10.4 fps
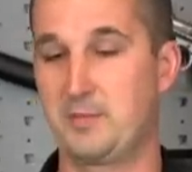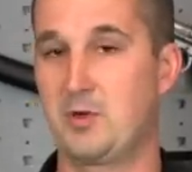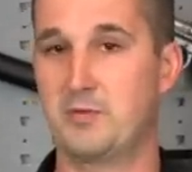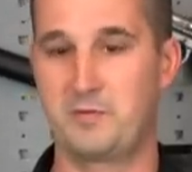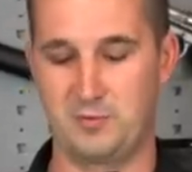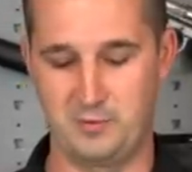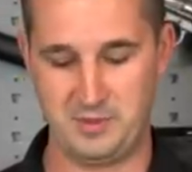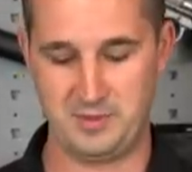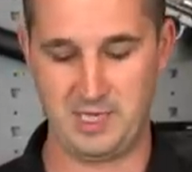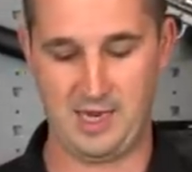I'm going through it
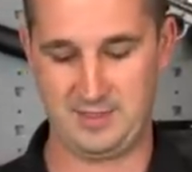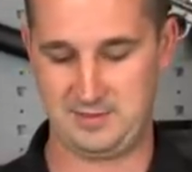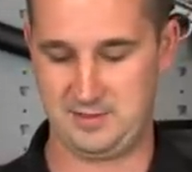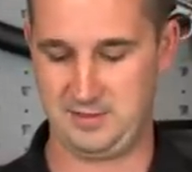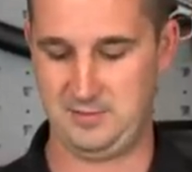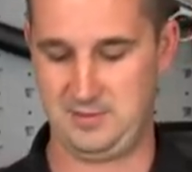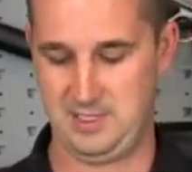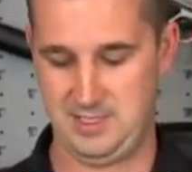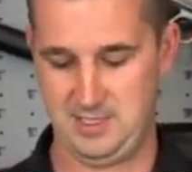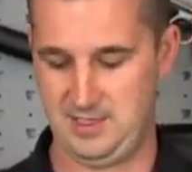with you guys. So
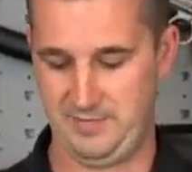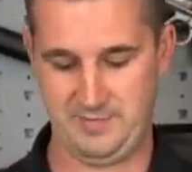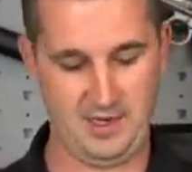I've